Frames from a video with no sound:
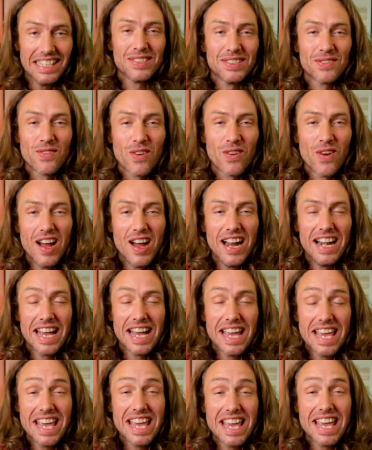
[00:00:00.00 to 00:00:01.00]
Friday.
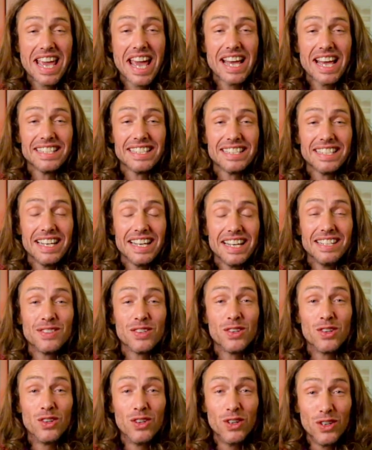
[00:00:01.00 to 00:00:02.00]
Yes, it's
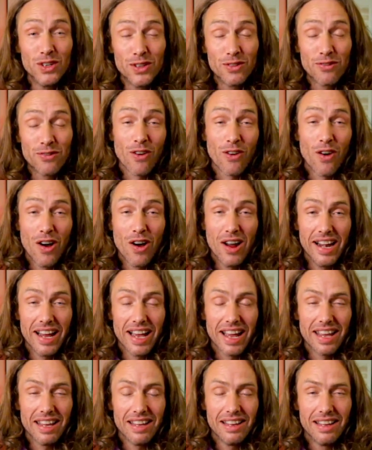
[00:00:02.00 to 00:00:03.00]
Good Friday.
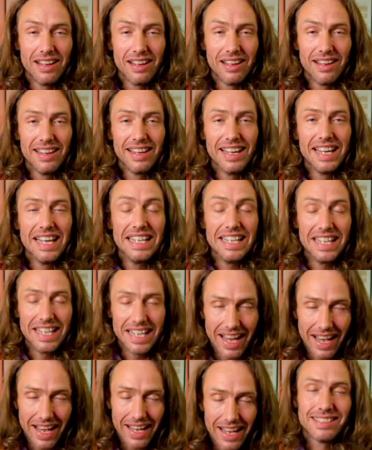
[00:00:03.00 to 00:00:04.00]
And
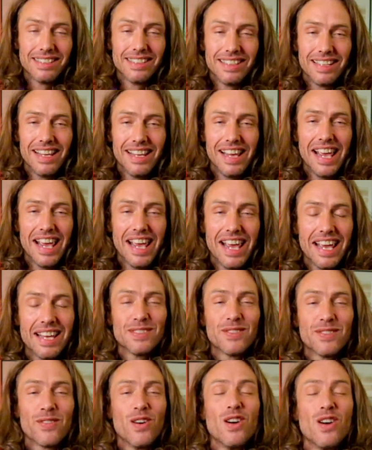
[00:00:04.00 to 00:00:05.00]
yes, it is
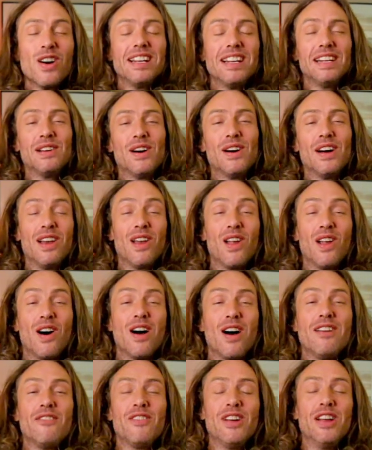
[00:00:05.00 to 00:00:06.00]
Friday Night Live.
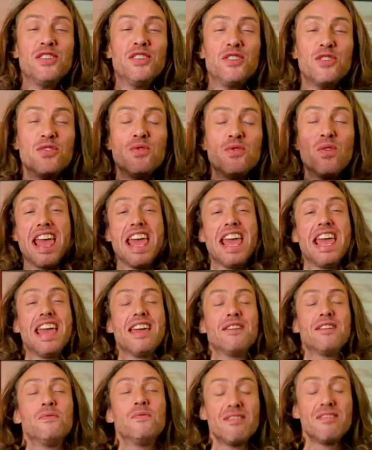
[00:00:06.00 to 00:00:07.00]
And you are here
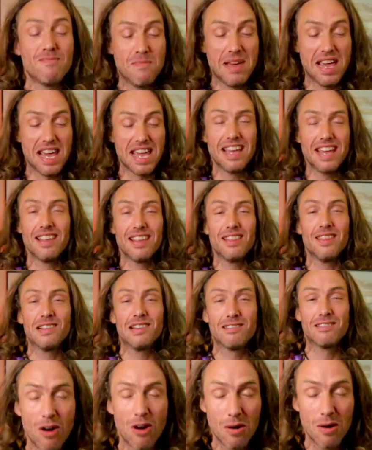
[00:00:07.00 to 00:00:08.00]
with me, the
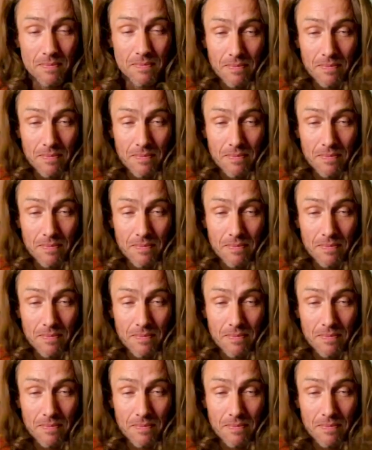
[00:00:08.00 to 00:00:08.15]
Grom,